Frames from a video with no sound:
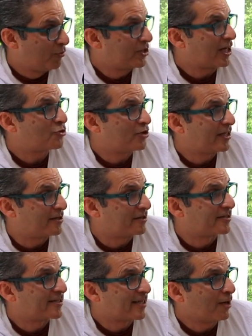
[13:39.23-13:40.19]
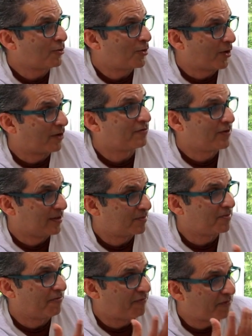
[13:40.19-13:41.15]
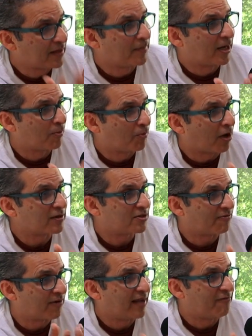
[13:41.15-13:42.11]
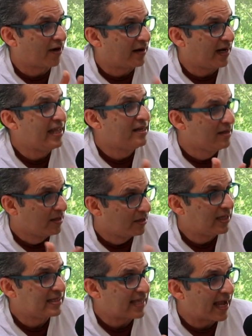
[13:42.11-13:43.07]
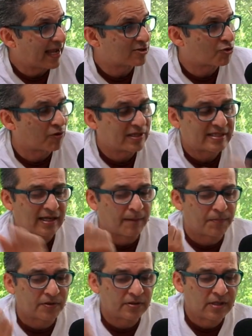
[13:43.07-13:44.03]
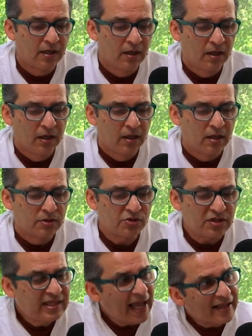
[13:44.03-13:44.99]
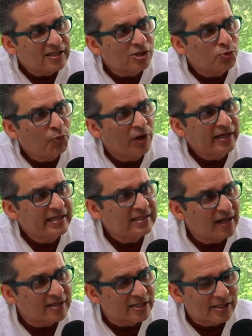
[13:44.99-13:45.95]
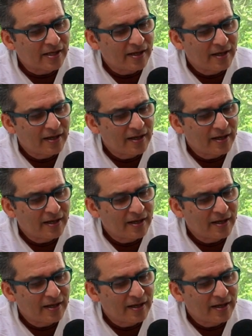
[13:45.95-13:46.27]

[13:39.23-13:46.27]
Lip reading: which actually turns out a lot of the fundamental blocks of life are in these asteroid samples. So that's what it does.